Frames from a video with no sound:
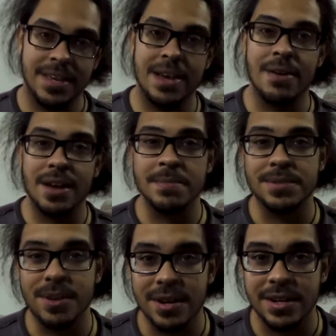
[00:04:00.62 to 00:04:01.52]
here I am
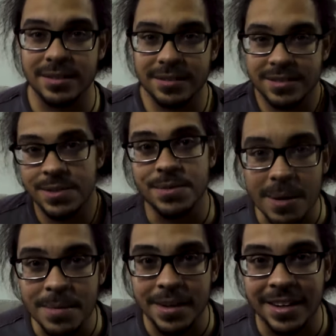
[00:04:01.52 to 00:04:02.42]
starting to do
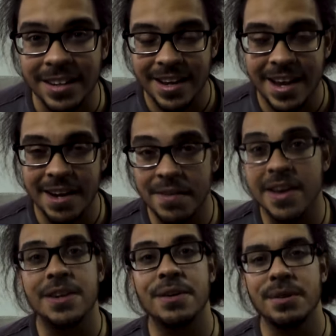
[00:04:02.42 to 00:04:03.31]
something. And if
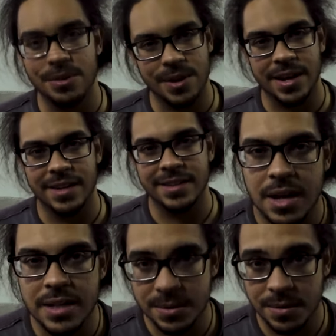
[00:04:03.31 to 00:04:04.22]
I can do it, you can.
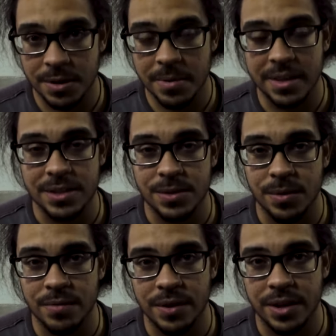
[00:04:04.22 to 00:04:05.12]
I just wanted to make this
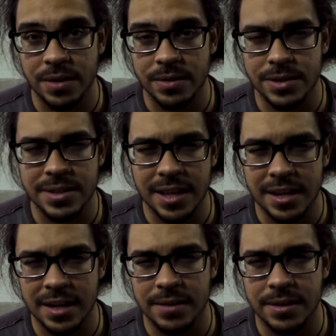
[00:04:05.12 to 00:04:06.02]
short video just to get
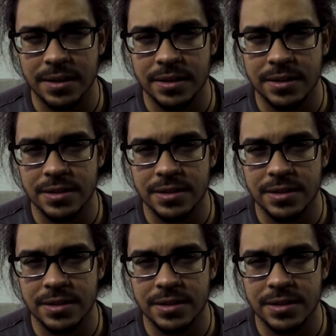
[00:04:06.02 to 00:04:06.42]
it out there.